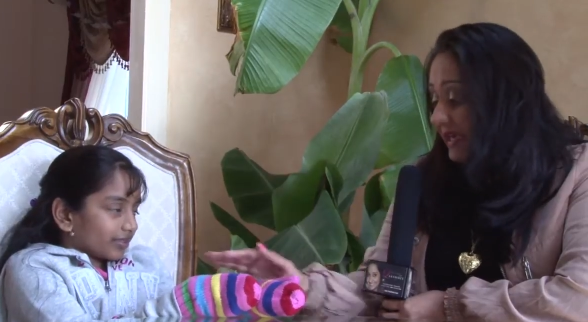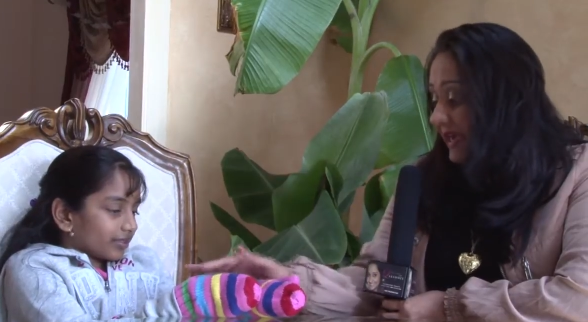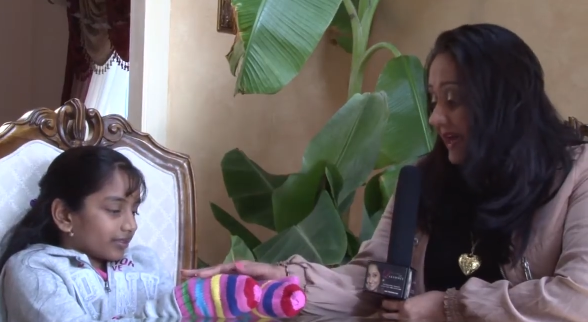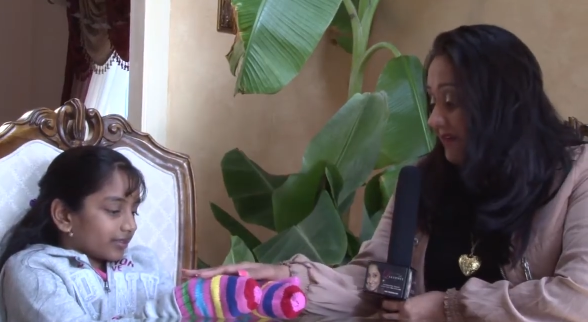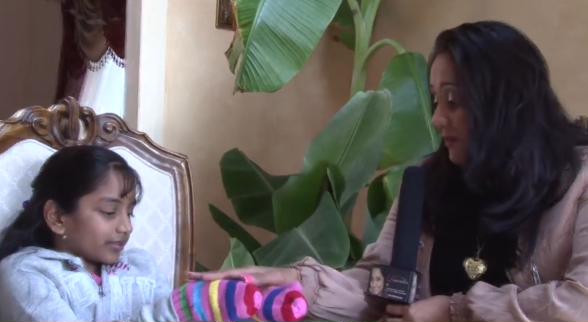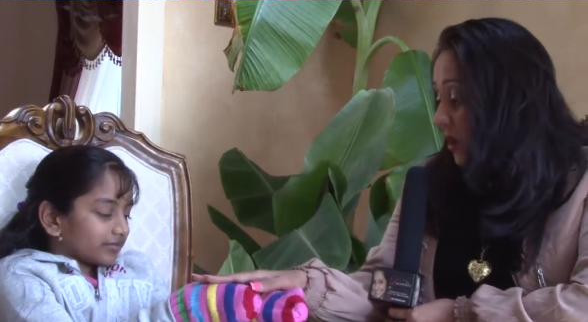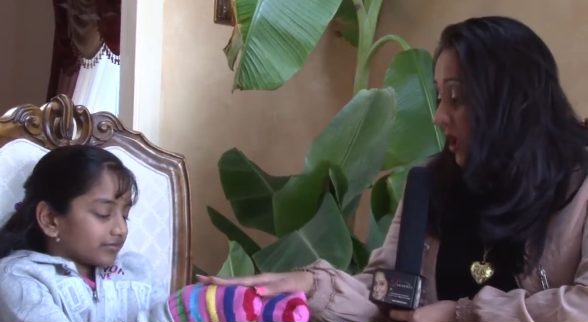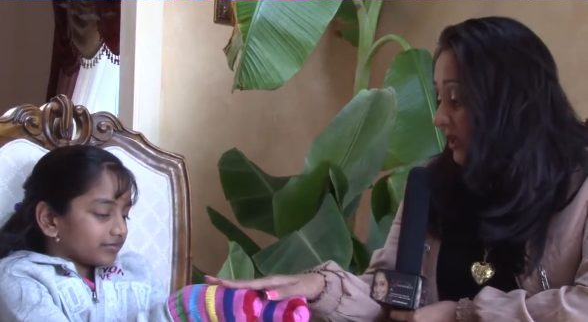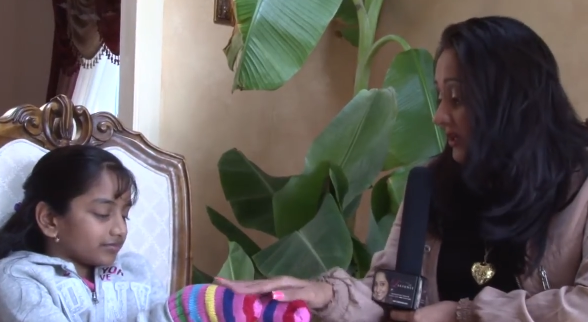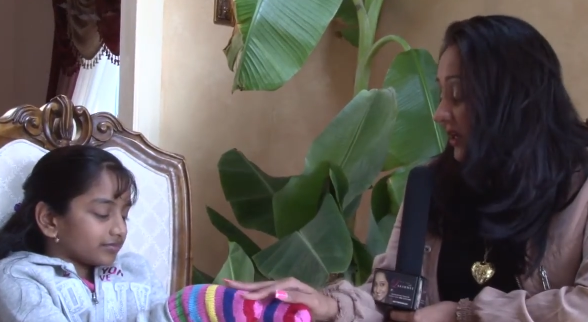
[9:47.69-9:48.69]
Speaker 1: You have them
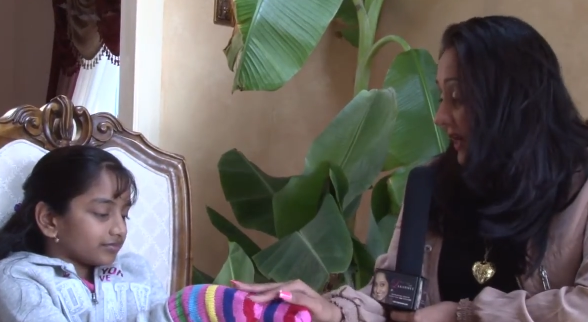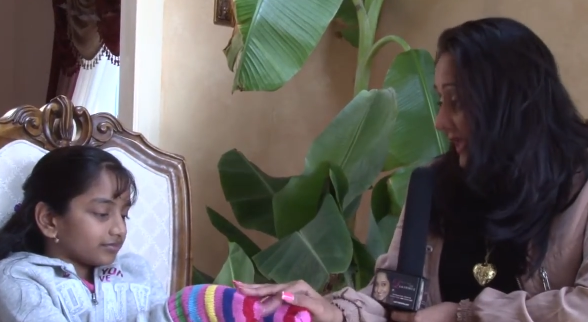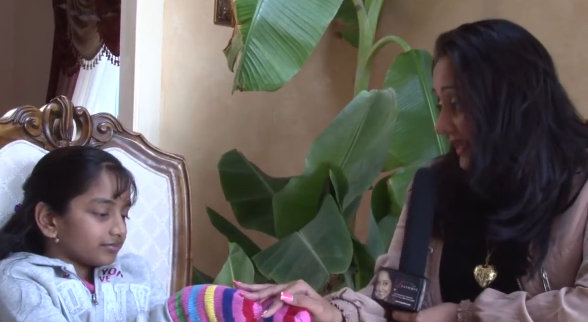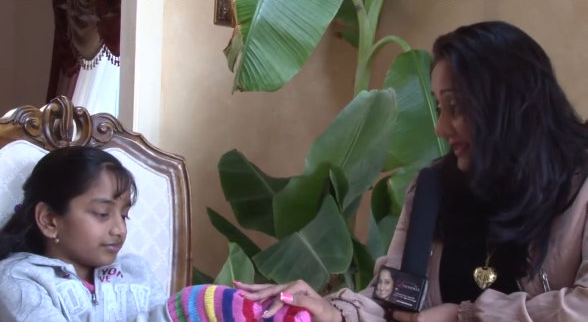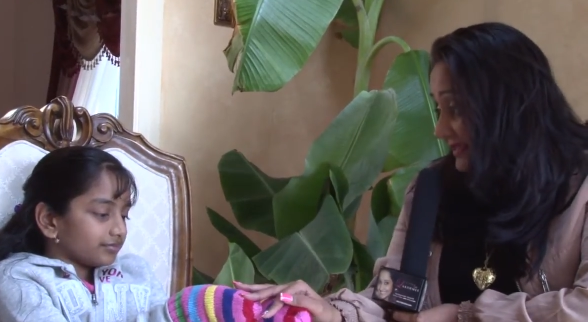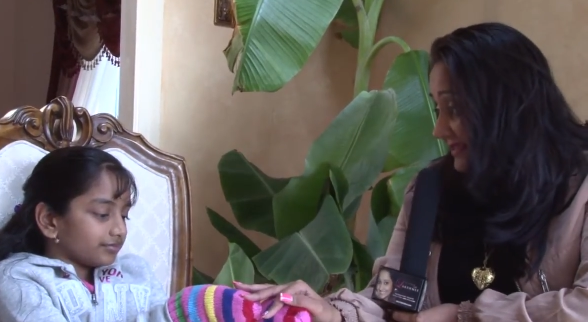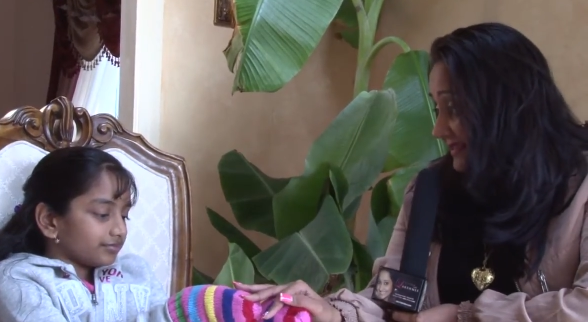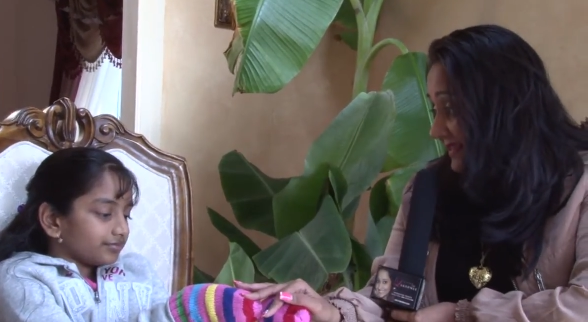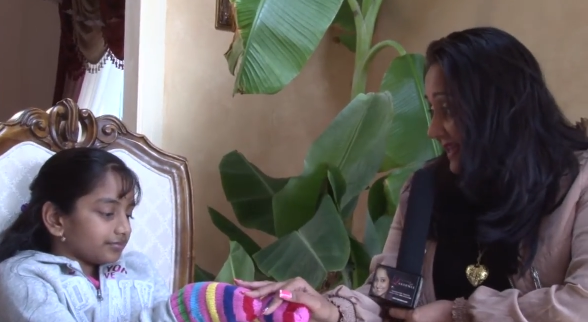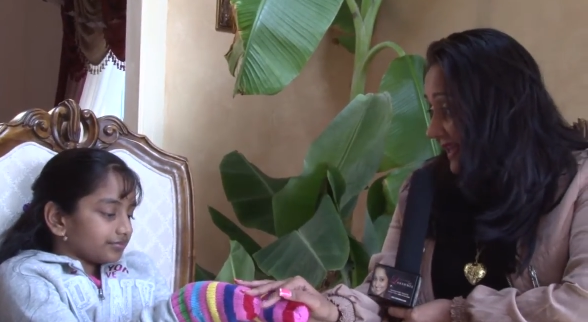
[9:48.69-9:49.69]
all in your
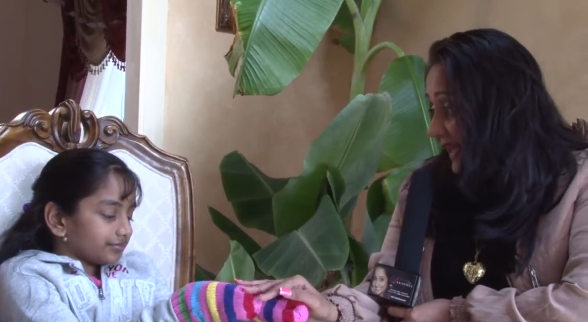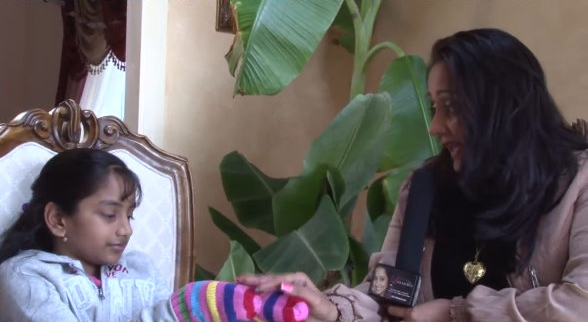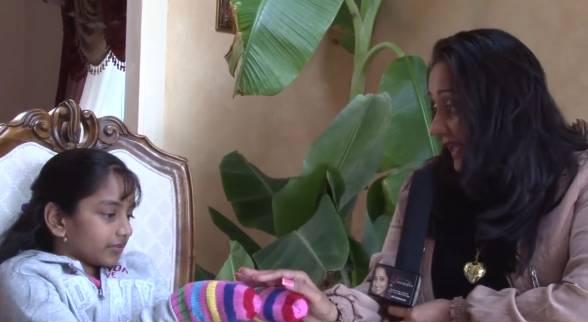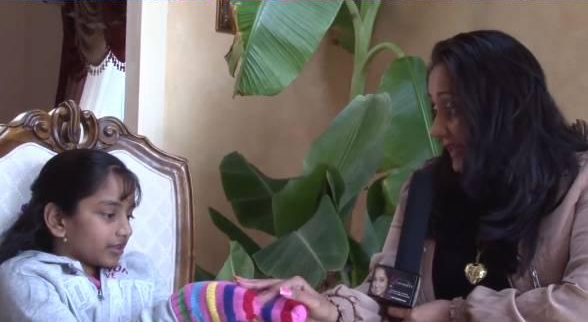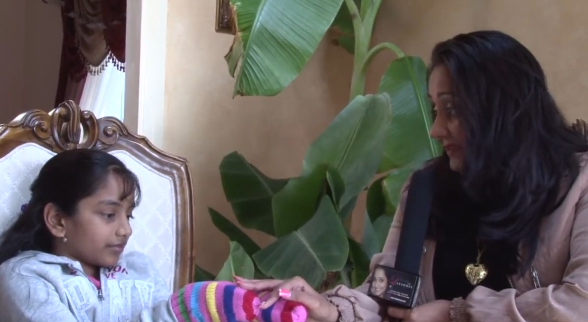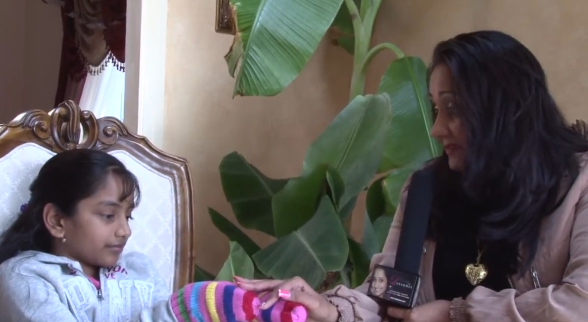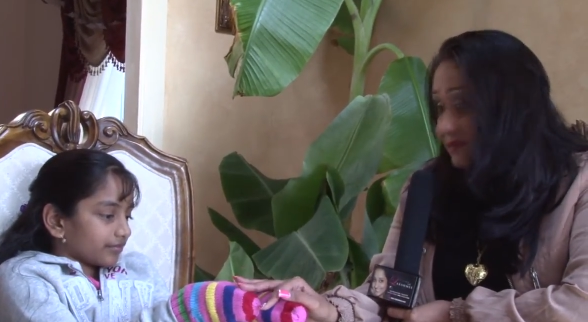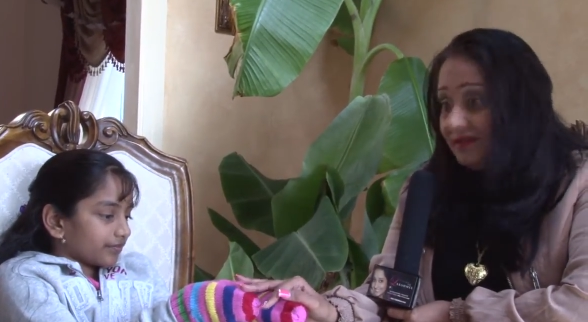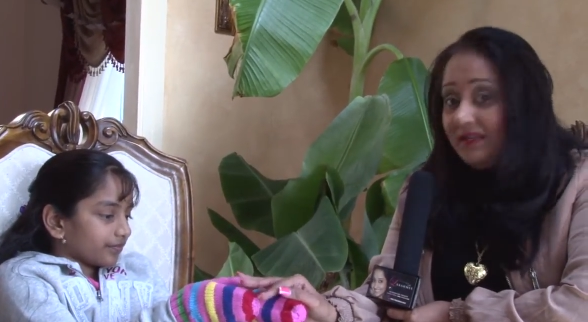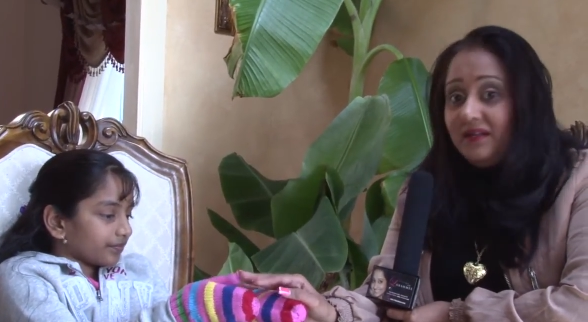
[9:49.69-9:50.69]
hands
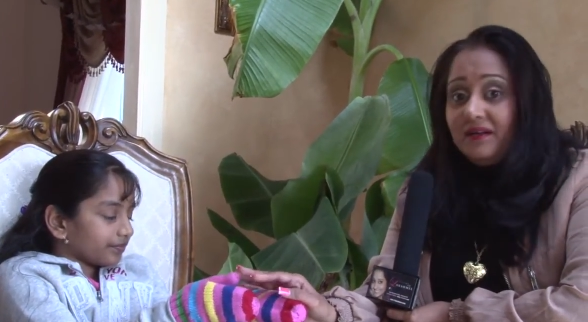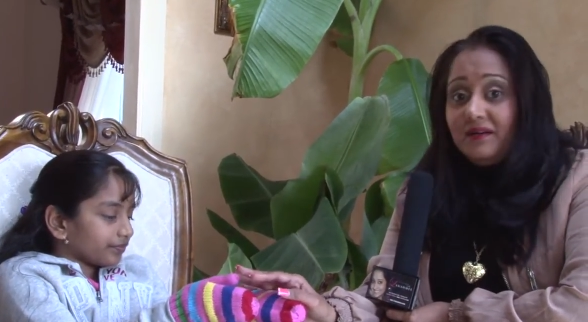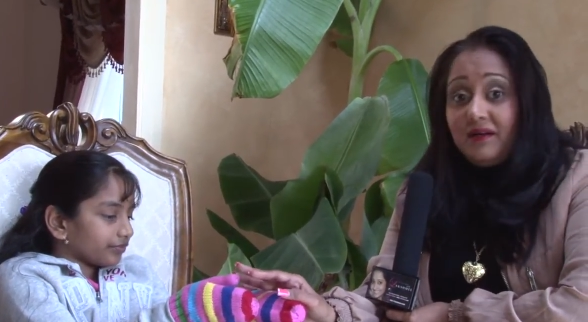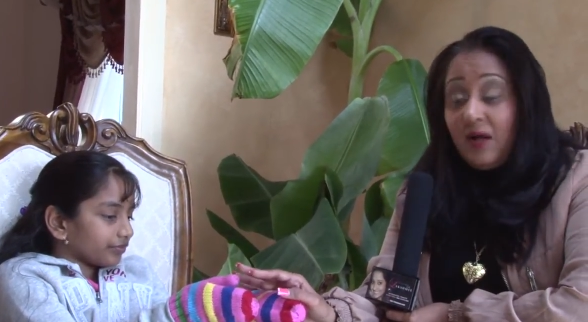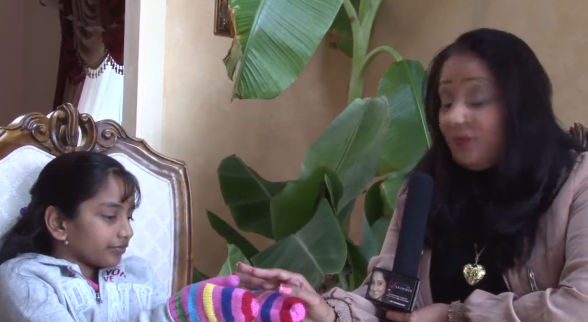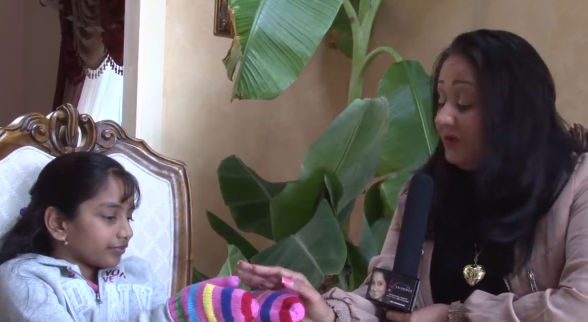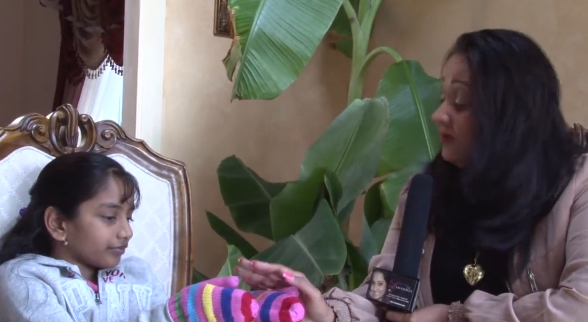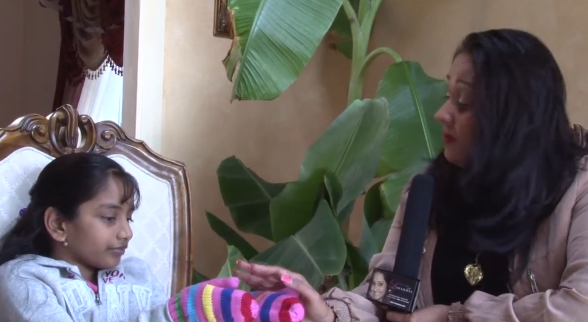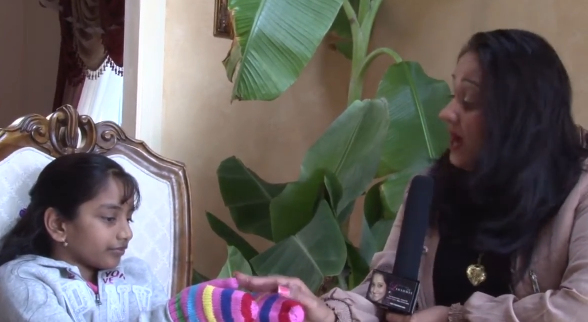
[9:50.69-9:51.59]
and in a couple of